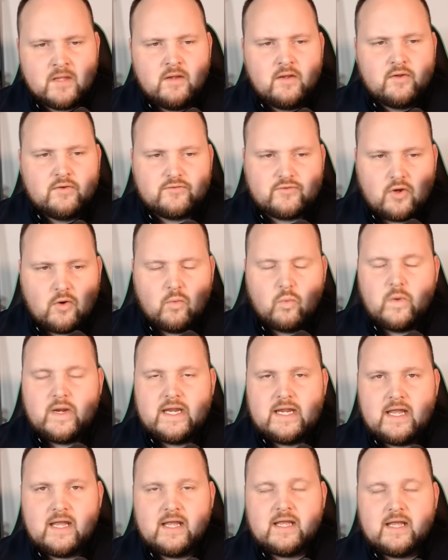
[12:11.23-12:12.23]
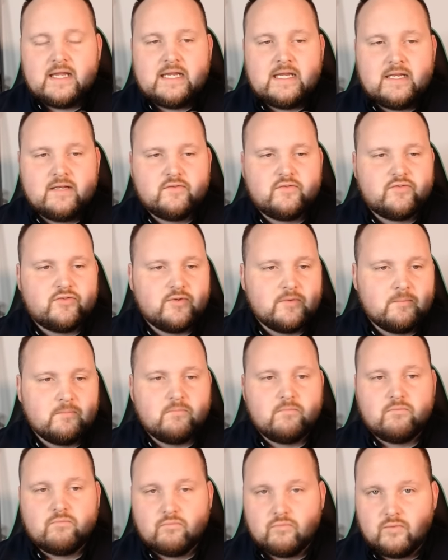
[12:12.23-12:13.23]
So we are in some
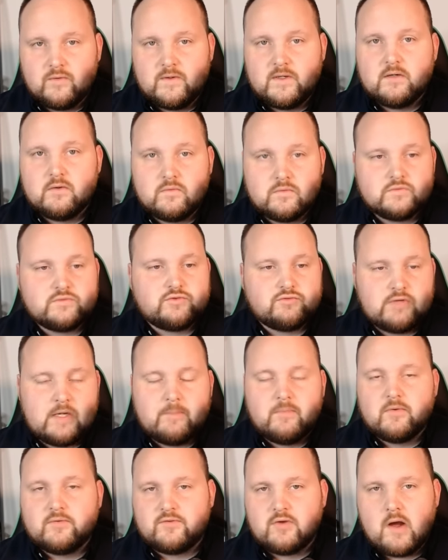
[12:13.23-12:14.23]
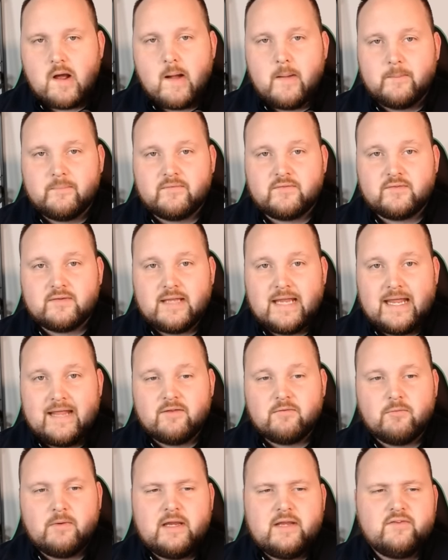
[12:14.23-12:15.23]
real troubled times. And
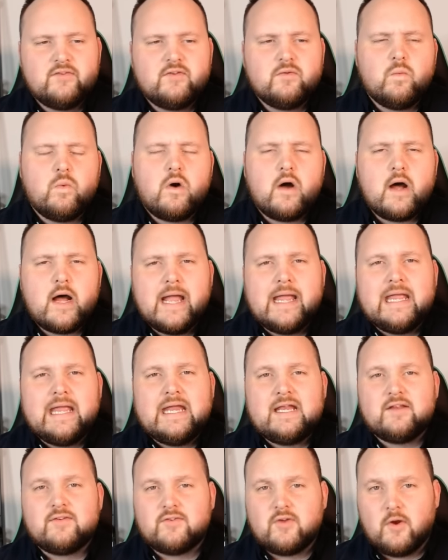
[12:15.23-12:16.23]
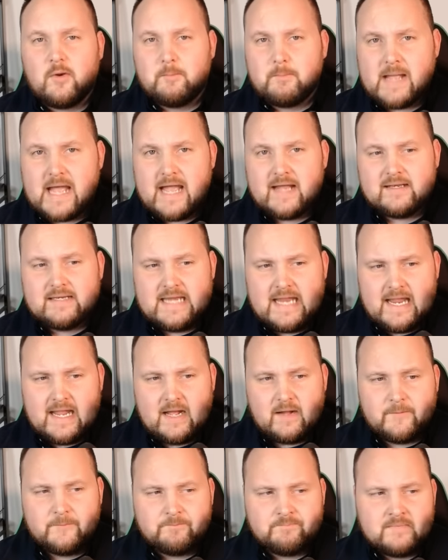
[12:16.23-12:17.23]
the reason why it is so bad
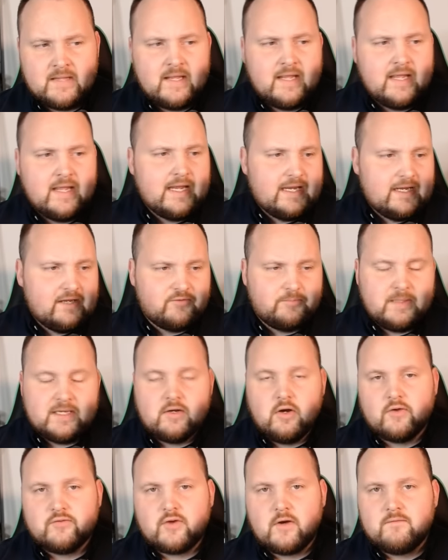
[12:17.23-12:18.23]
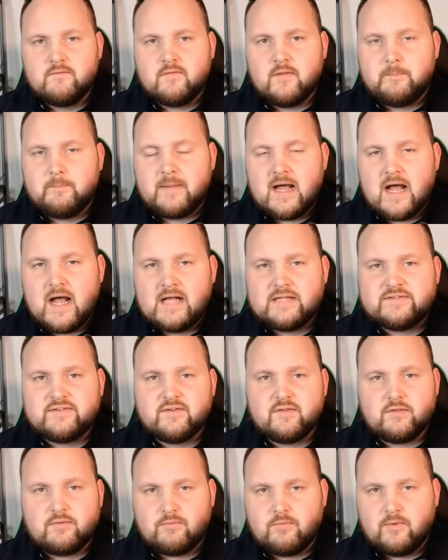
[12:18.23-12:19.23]
now is because over the
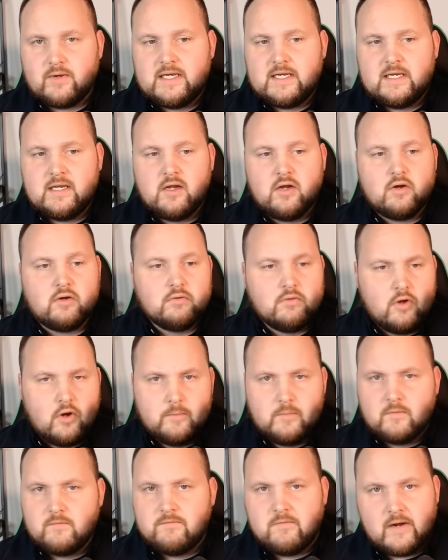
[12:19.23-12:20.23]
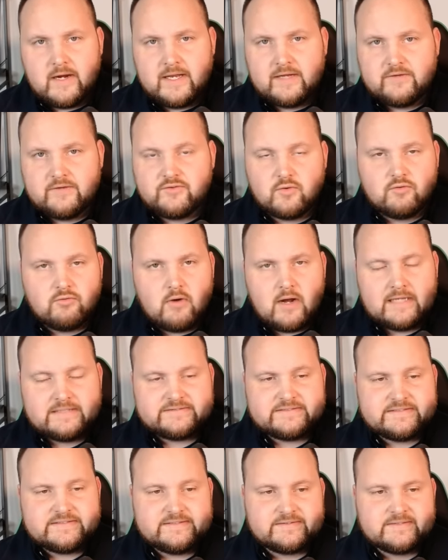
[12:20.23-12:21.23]
past three global financial
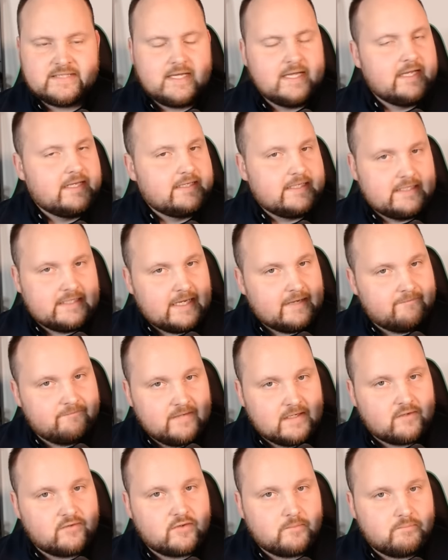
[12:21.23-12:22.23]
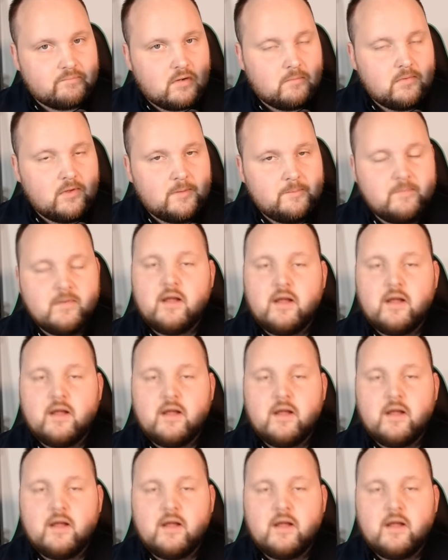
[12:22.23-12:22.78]
crises, did they fix the problem?